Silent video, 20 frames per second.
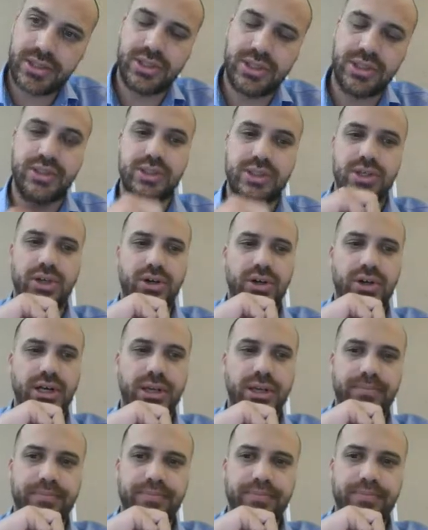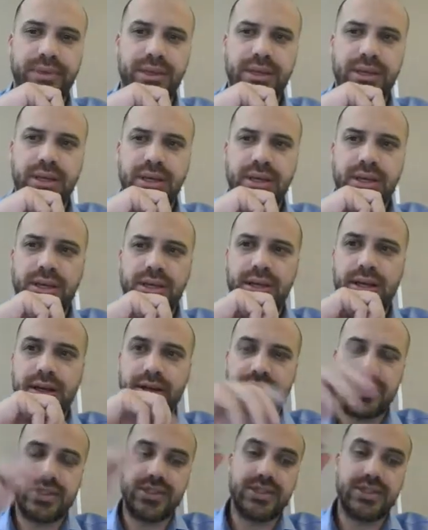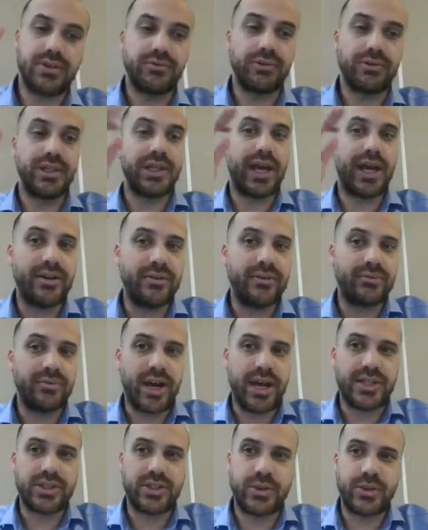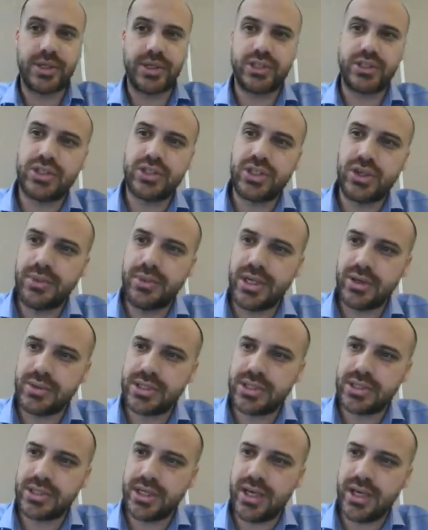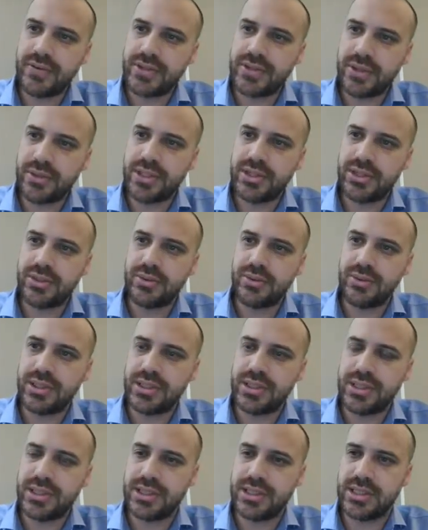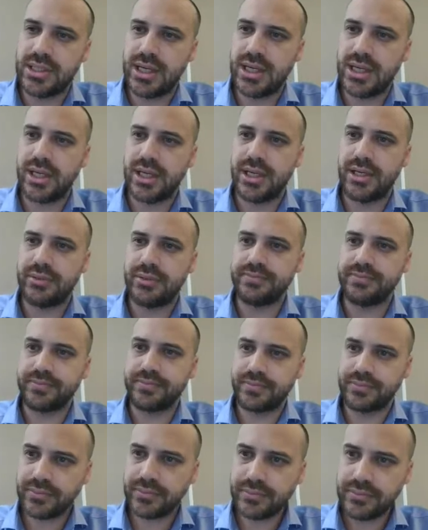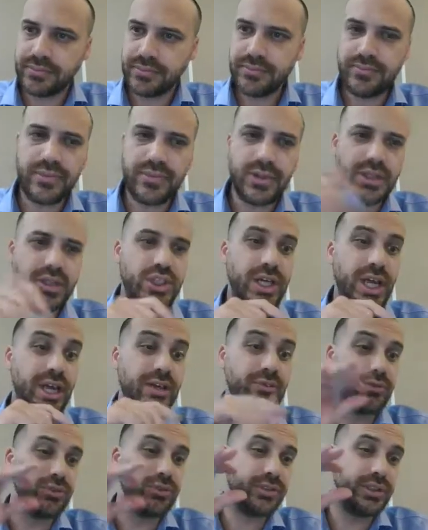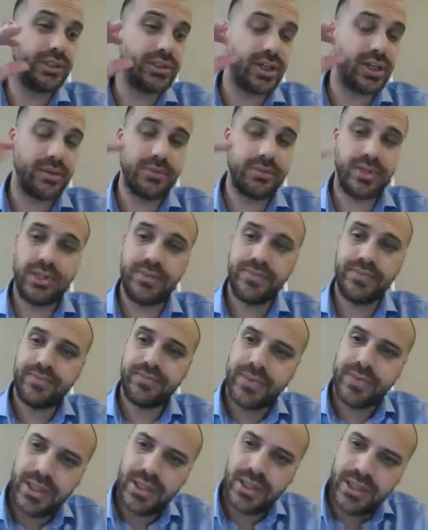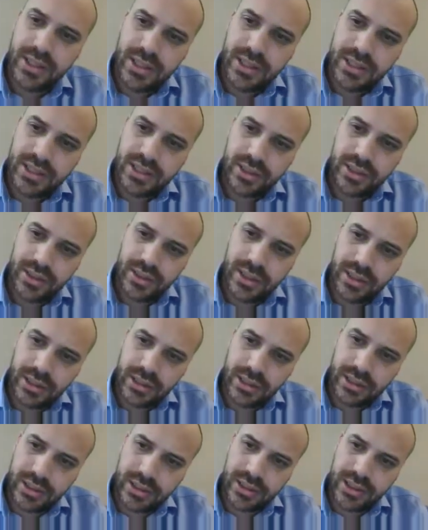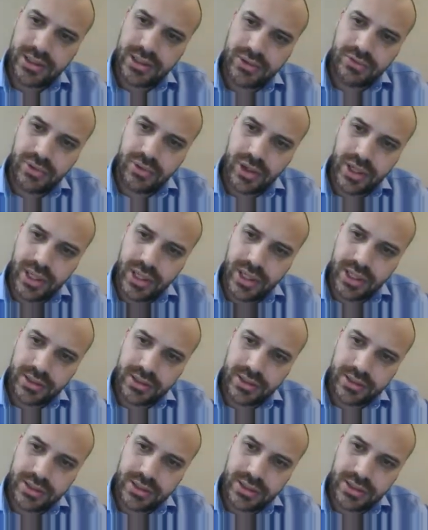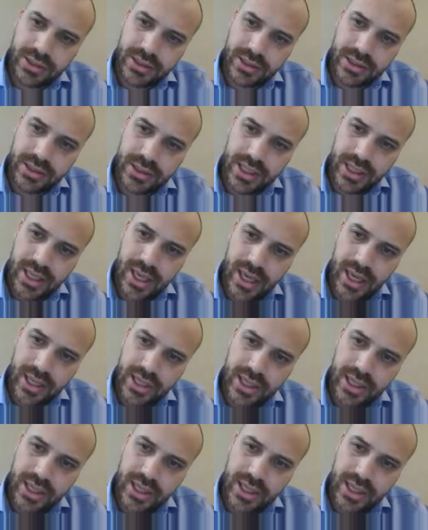to time. Now, this is a related rates question, so we know it's going to have something to do with this chain rule-y type thing. So let's write out dh,